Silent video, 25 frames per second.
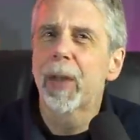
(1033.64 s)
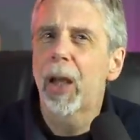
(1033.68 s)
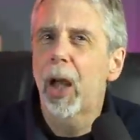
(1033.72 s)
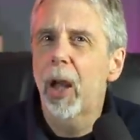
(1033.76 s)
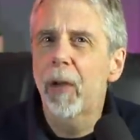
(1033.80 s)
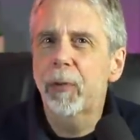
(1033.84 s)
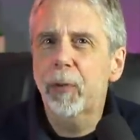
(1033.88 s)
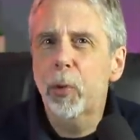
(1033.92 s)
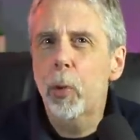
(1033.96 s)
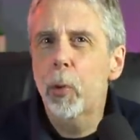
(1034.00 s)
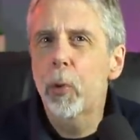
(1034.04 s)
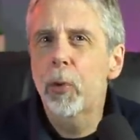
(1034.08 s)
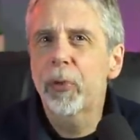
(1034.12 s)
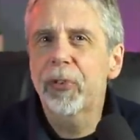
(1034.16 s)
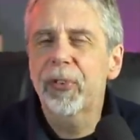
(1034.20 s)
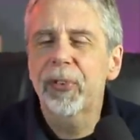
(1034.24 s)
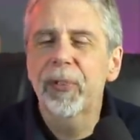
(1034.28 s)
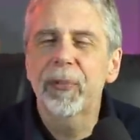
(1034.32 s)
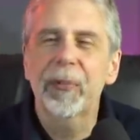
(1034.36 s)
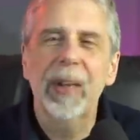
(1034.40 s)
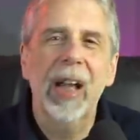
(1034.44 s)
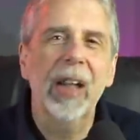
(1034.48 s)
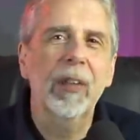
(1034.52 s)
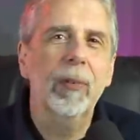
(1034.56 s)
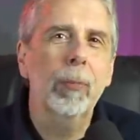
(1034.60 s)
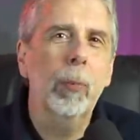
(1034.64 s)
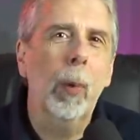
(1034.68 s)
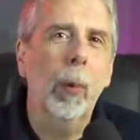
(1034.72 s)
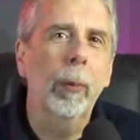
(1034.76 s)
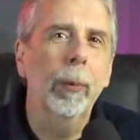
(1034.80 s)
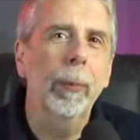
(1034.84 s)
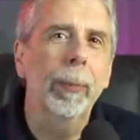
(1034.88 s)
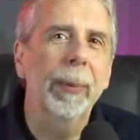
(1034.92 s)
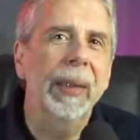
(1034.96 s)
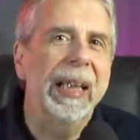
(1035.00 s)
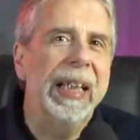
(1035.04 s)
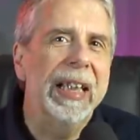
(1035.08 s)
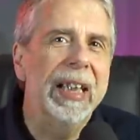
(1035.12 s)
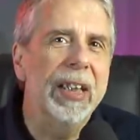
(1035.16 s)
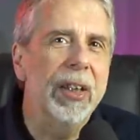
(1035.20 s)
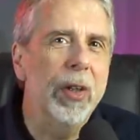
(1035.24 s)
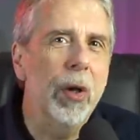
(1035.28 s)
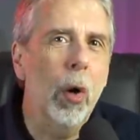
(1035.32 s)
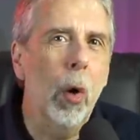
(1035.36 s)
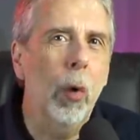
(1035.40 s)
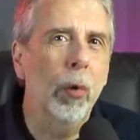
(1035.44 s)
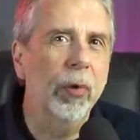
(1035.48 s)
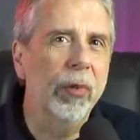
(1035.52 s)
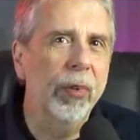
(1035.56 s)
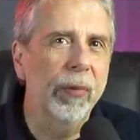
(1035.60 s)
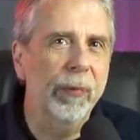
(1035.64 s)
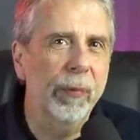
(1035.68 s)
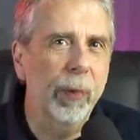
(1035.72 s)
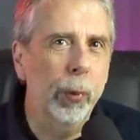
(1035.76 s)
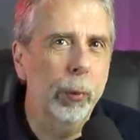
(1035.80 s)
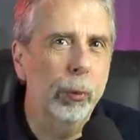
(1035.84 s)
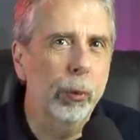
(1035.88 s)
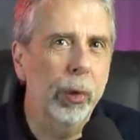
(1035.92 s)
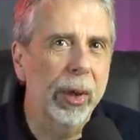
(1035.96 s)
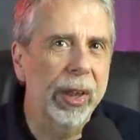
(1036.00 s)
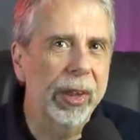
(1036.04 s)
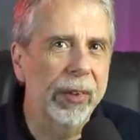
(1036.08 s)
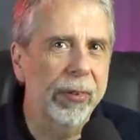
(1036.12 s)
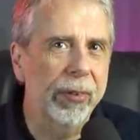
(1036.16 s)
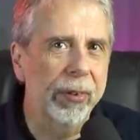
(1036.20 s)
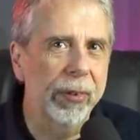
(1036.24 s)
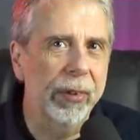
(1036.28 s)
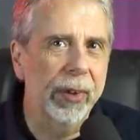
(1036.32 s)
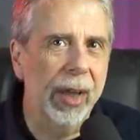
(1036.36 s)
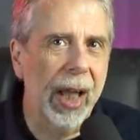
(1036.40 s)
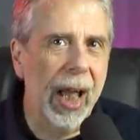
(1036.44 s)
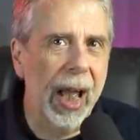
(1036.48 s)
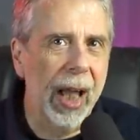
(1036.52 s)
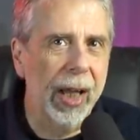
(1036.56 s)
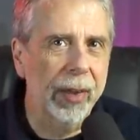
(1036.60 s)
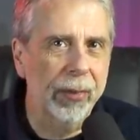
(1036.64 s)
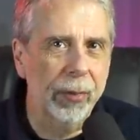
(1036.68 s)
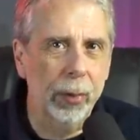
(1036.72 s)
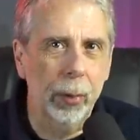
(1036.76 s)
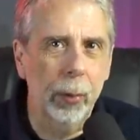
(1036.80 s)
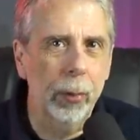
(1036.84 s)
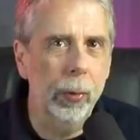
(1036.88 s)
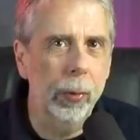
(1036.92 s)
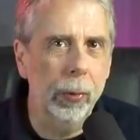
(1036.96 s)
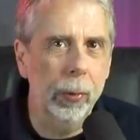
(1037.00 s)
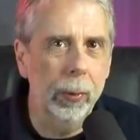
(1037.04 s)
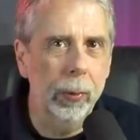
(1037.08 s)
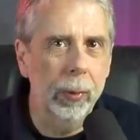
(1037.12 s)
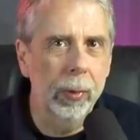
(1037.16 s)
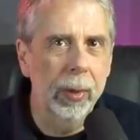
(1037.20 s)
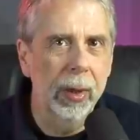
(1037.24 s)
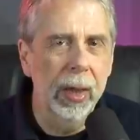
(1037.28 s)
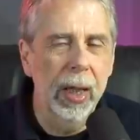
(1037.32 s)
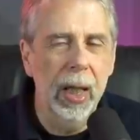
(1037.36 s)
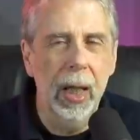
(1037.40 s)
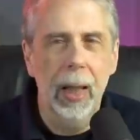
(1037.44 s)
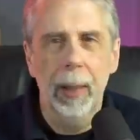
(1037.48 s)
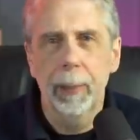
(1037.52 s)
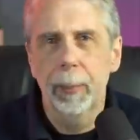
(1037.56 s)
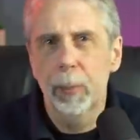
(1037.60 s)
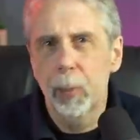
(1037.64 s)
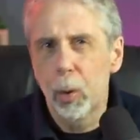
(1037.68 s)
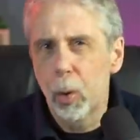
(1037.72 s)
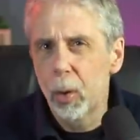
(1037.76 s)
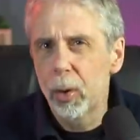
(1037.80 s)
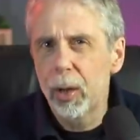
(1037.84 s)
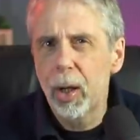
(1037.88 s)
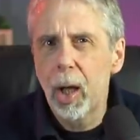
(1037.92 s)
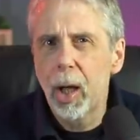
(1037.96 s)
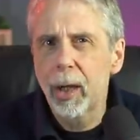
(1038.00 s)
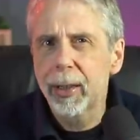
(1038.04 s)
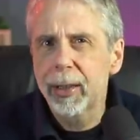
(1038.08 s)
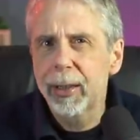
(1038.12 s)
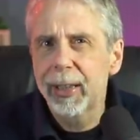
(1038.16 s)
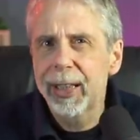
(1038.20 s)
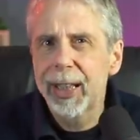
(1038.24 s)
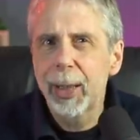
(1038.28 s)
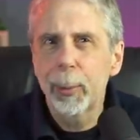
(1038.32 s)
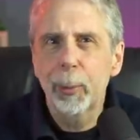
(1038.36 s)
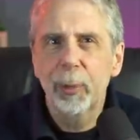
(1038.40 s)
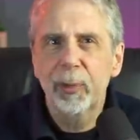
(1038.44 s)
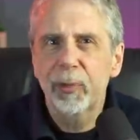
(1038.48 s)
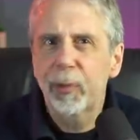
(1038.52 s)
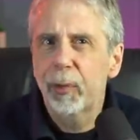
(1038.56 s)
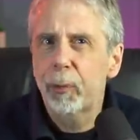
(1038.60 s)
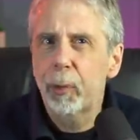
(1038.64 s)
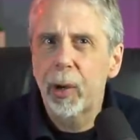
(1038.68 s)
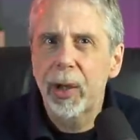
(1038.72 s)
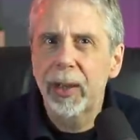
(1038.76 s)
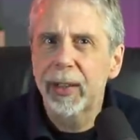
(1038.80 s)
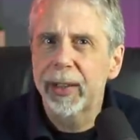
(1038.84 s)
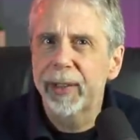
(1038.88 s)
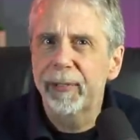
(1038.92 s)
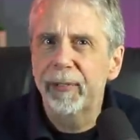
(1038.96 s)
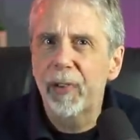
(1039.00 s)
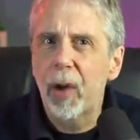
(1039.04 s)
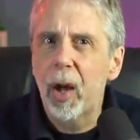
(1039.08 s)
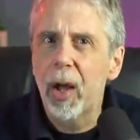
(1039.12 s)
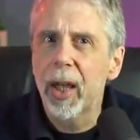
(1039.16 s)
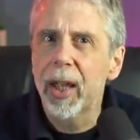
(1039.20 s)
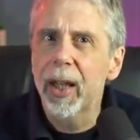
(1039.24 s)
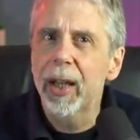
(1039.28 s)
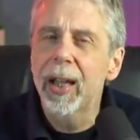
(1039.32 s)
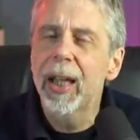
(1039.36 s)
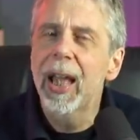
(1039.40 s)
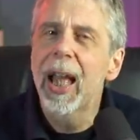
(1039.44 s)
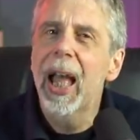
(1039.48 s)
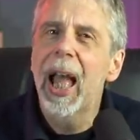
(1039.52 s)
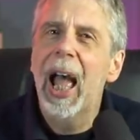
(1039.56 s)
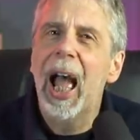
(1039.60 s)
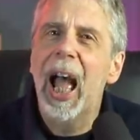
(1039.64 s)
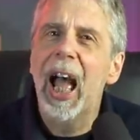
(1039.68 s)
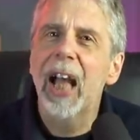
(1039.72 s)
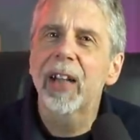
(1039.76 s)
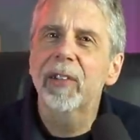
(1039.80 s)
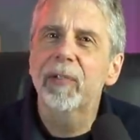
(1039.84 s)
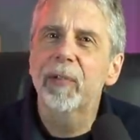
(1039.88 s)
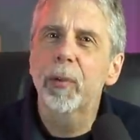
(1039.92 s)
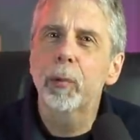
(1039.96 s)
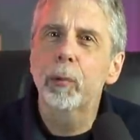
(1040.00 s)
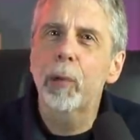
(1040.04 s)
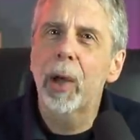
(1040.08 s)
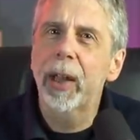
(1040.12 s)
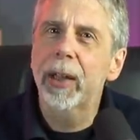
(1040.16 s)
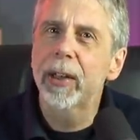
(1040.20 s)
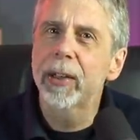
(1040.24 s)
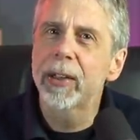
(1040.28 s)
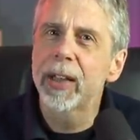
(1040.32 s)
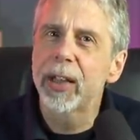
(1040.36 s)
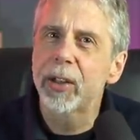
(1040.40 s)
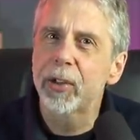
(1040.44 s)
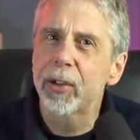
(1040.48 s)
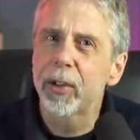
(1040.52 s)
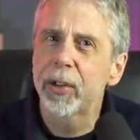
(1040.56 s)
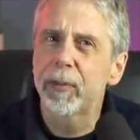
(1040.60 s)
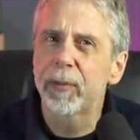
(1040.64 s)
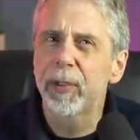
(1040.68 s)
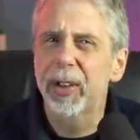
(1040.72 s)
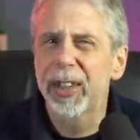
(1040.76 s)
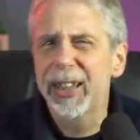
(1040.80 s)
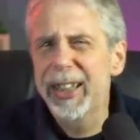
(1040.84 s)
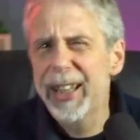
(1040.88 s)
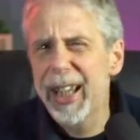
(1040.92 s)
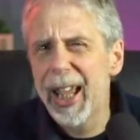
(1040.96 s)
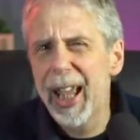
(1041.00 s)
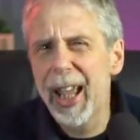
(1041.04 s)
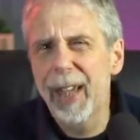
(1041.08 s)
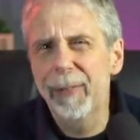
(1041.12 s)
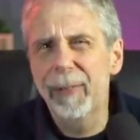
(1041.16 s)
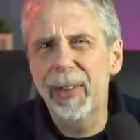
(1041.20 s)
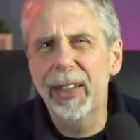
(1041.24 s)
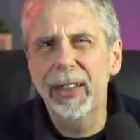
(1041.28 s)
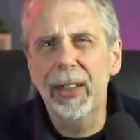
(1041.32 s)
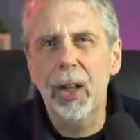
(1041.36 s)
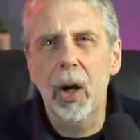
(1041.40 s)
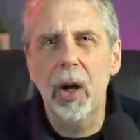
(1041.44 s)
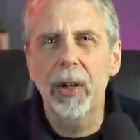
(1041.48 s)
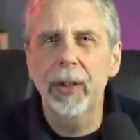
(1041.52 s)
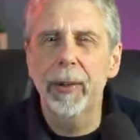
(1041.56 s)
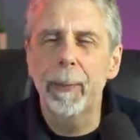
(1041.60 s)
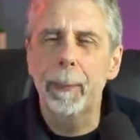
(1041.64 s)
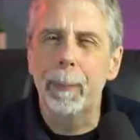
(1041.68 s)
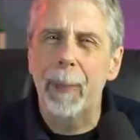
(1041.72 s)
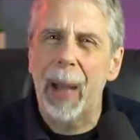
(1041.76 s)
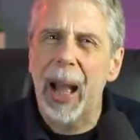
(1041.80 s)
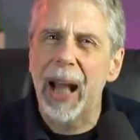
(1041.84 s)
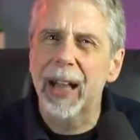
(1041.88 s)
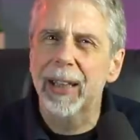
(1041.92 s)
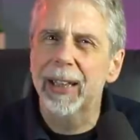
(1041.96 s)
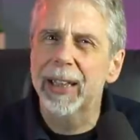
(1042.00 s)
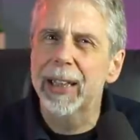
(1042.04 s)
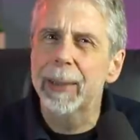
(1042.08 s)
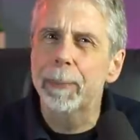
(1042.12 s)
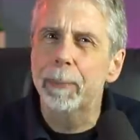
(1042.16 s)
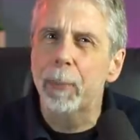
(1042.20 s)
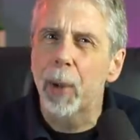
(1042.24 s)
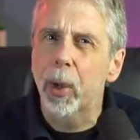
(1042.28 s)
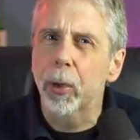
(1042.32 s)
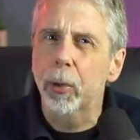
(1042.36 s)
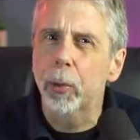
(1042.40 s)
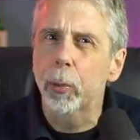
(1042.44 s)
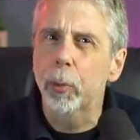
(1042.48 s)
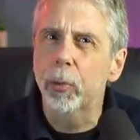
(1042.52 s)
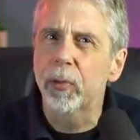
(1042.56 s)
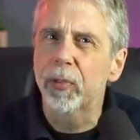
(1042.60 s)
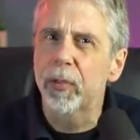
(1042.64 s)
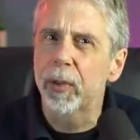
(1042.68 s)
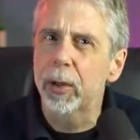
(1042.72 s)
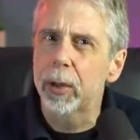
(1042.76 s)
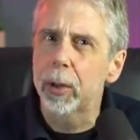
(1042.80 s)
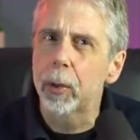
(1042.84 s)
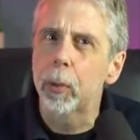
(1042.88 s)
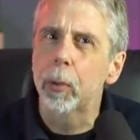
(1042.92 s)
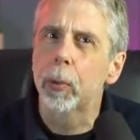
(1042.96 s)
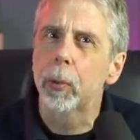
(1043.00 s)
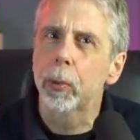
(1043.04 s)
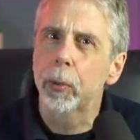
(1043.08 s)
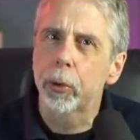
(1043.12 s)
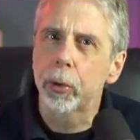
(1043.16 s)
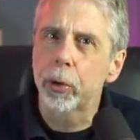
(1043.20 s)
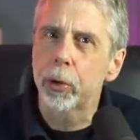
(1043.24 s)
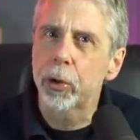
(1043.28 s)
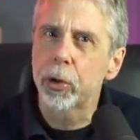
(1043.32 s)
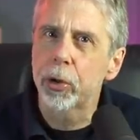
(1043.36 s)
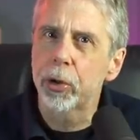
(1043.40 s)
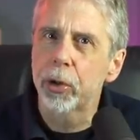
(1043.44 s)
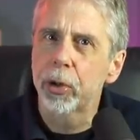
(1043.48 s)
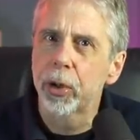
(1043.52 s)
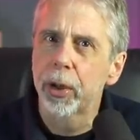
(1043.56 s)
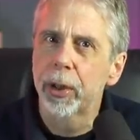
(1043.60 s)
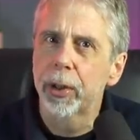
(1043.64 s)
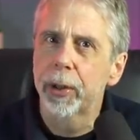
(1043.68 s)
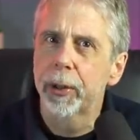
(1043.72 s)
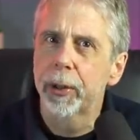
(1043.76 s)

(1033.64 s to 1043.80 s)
Of course, that's probably not the reason at all. More likely, it was the friendly fire and the recognition that, yeah, they'd kind of badly bungled the launch.